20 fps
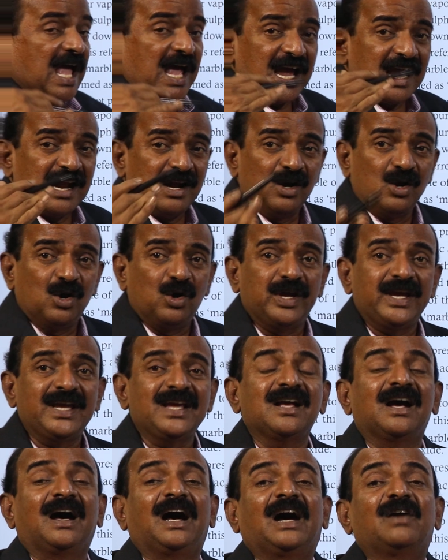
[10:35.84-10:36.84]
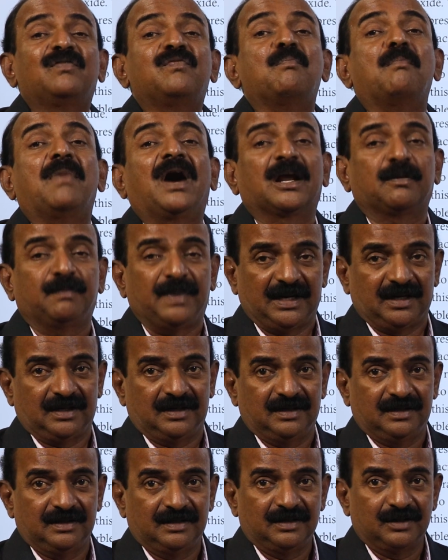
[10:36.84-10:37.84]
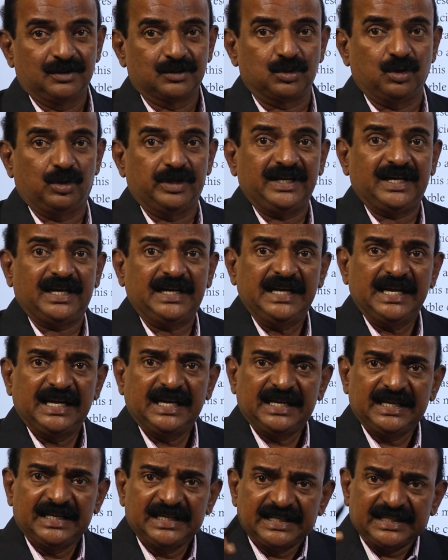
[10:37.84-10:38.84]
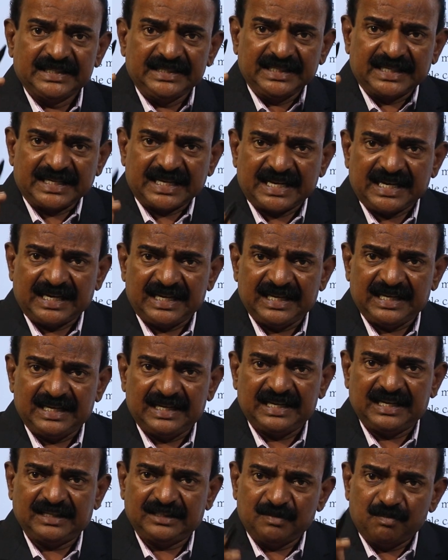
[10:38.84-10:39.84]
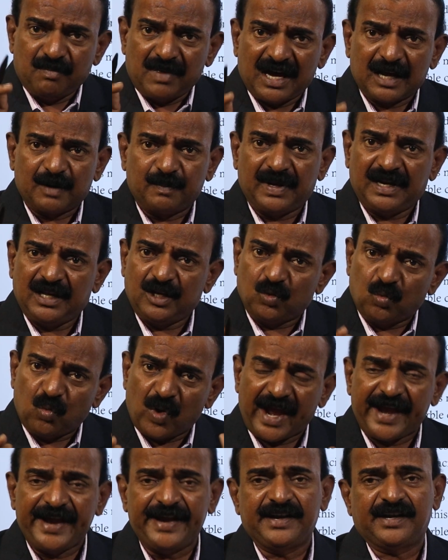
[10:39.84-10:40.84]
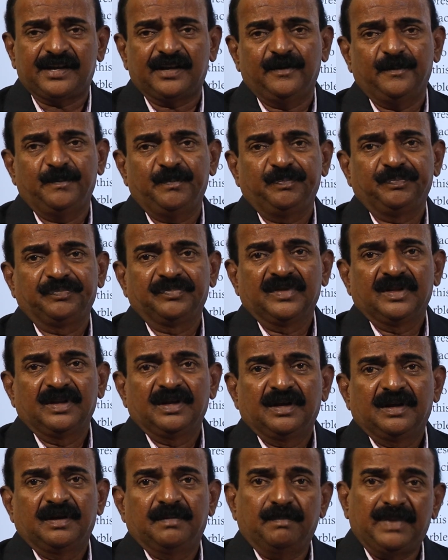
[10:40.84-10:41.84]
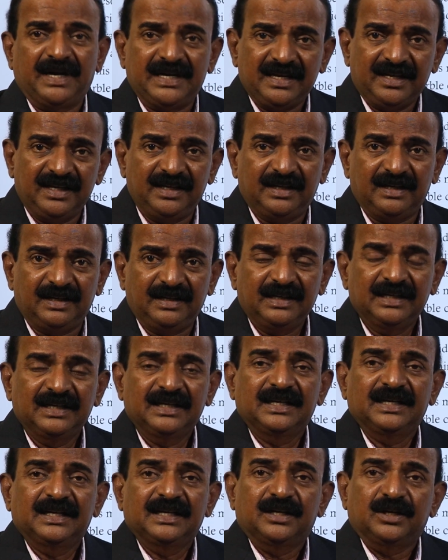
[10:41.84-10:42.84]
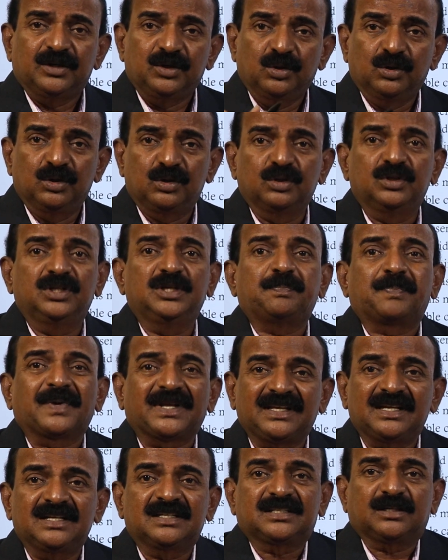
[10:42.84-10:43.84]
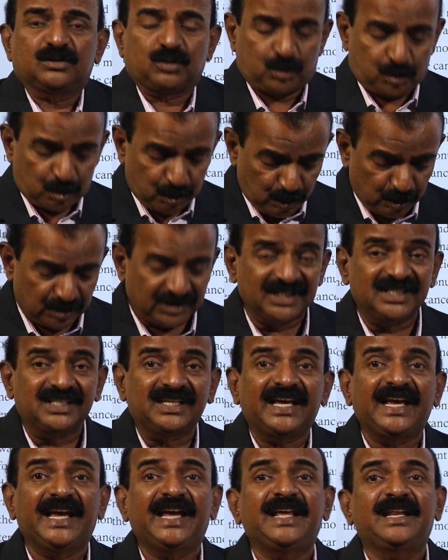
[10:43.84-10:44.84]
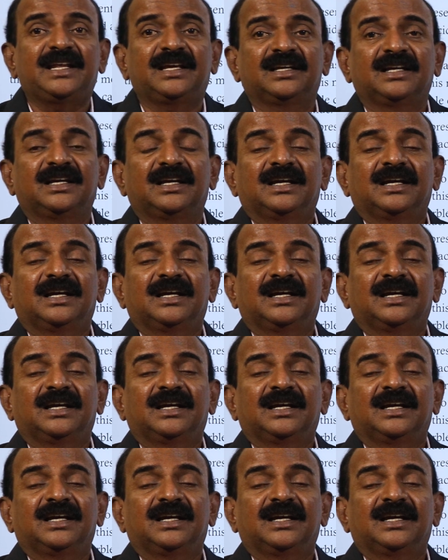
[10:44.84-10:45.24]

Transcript: yellowing of marble. So here the color of the marble is white, but here due to the presence of soot in the air,